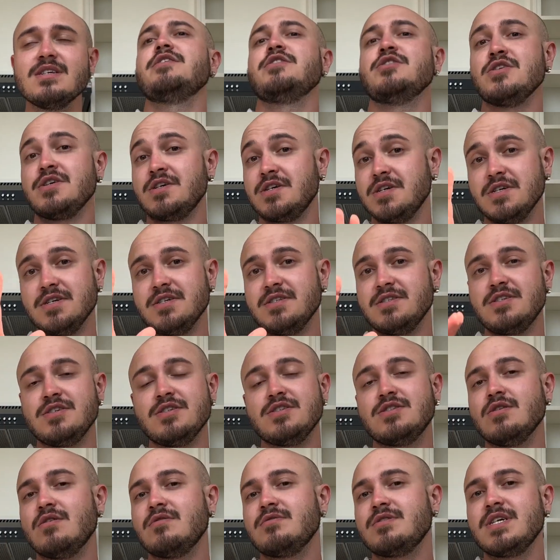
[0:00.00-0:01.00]
you're good.
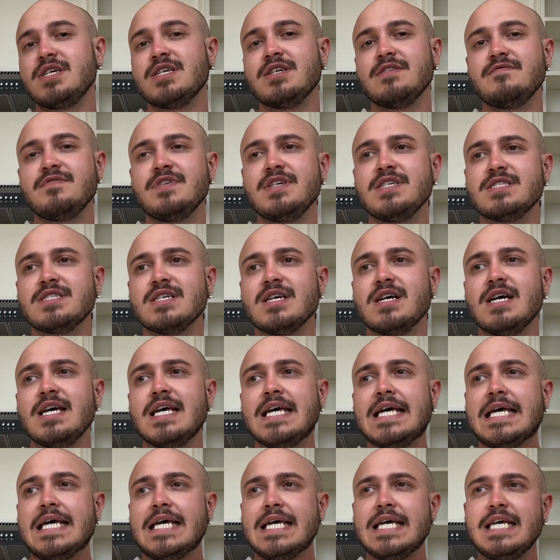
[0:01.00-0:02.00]
You don't need a visa.
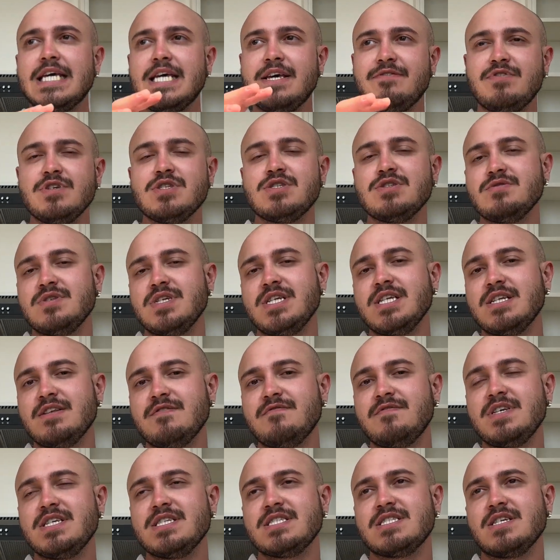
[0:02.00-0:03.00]
If you do need a
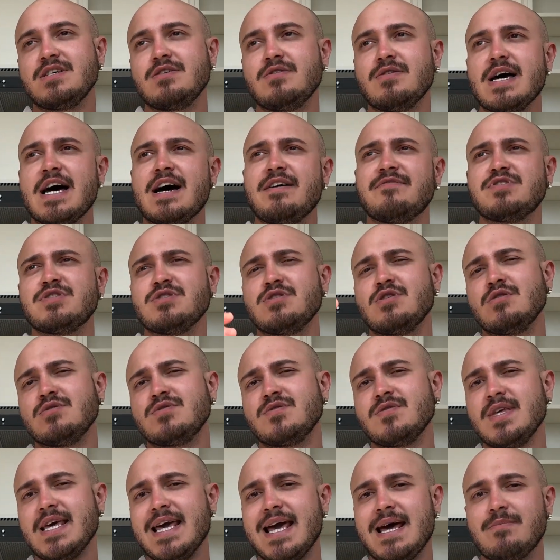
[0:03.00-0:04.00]
visa, you have to go
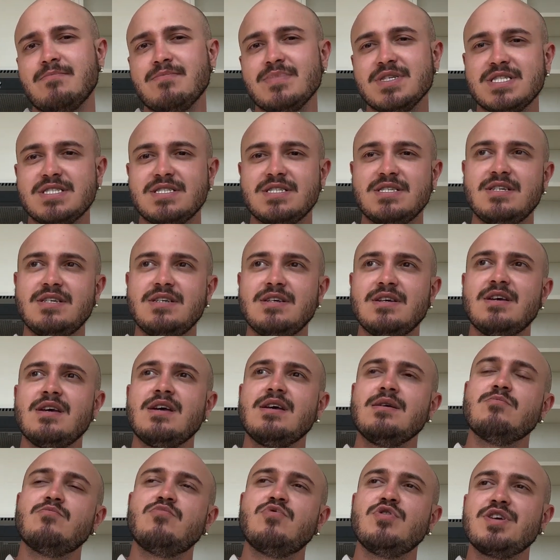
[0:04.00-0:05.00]
to the embassy,
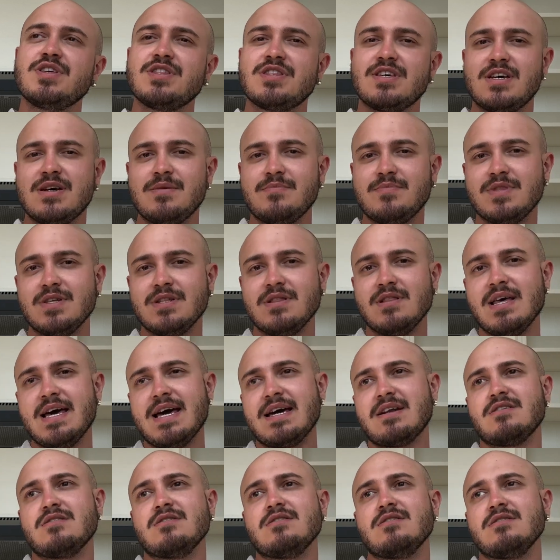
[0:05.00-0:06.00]
bring them the
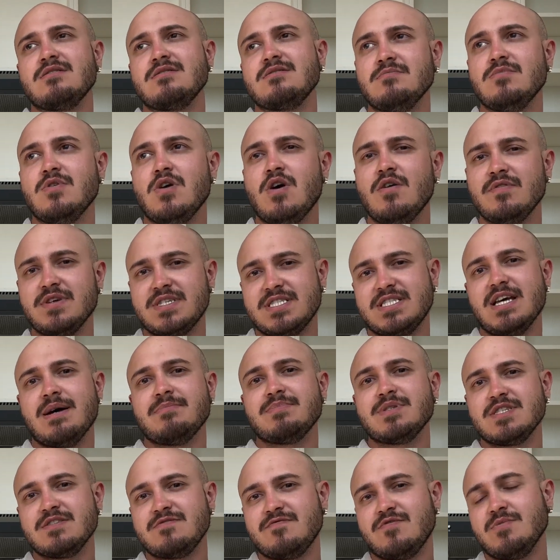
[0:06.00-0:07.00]
letter of
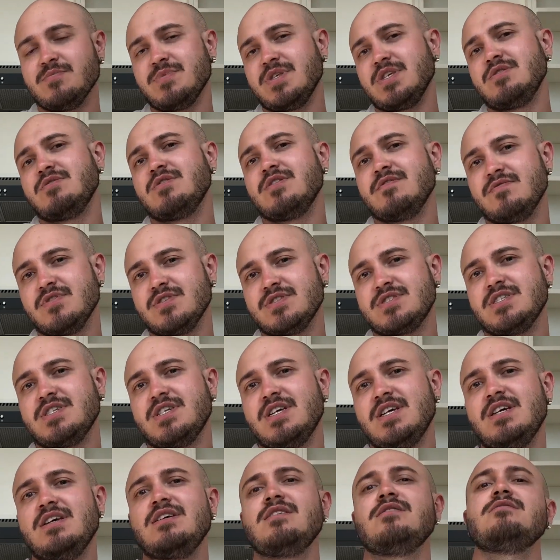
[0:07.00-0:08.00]
acceptance from the
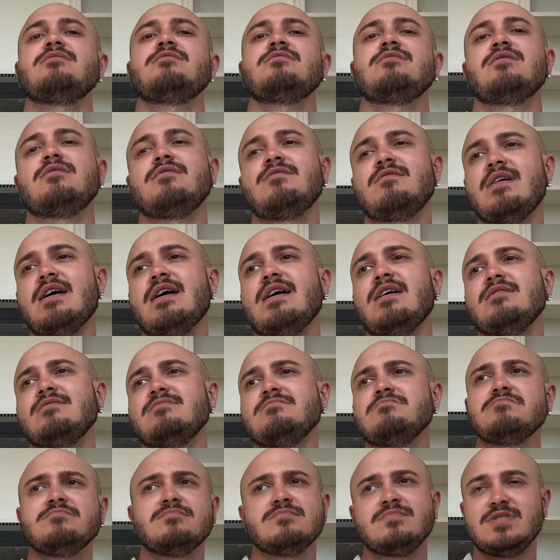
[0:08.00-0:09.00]
university, and
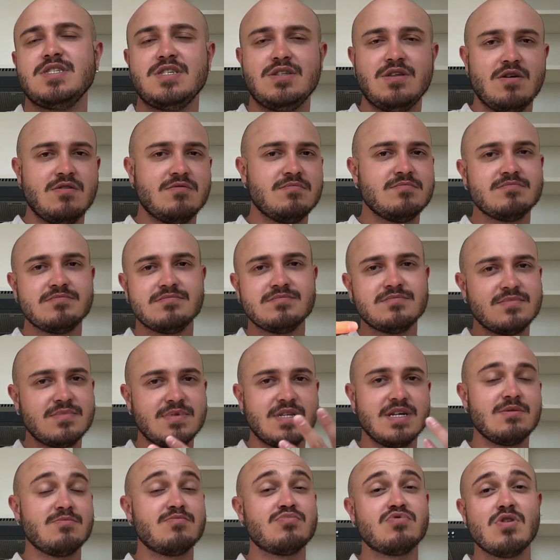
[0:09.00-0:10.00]
then,
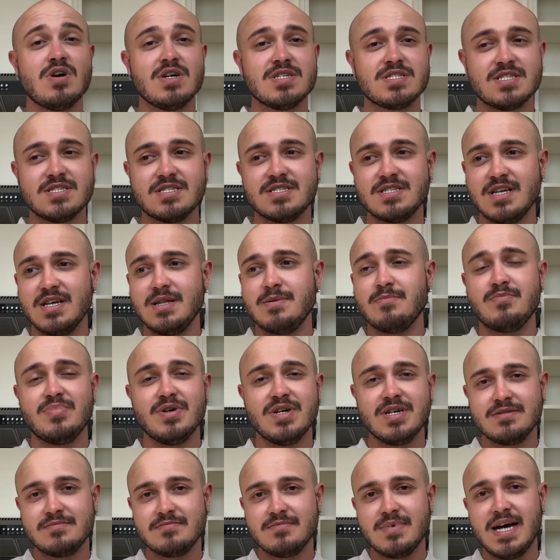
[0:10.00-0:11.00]
they'll process it.
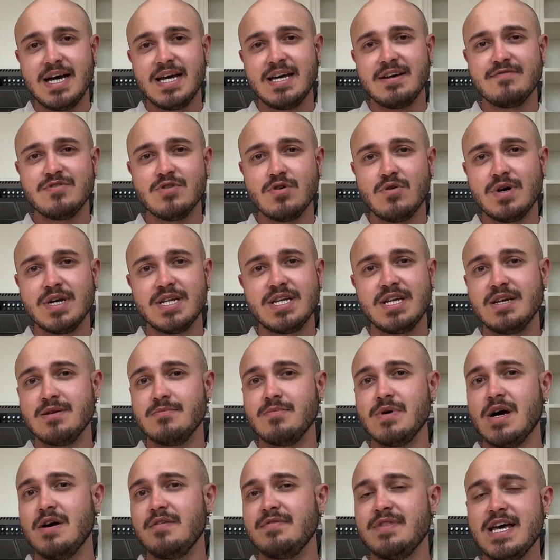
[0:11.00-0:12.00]
But I have no idea
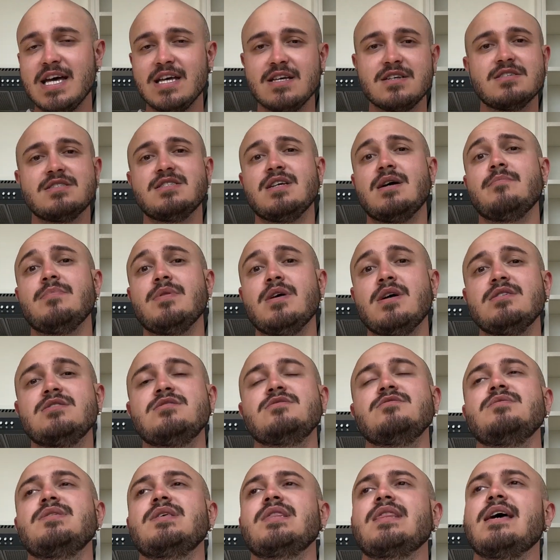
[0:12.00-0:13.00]
about that because I'm not
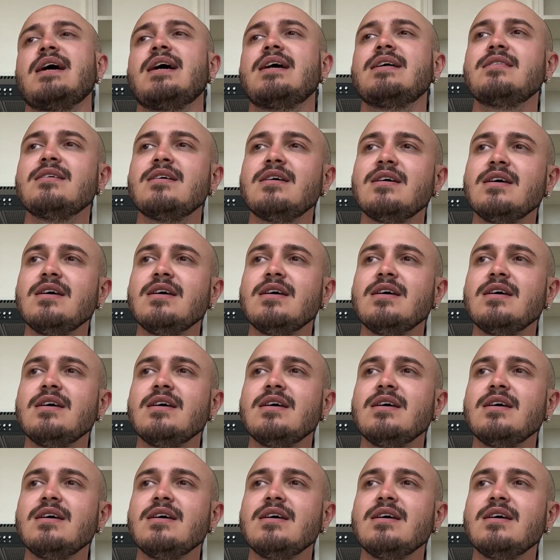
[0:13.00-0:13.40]
doing that.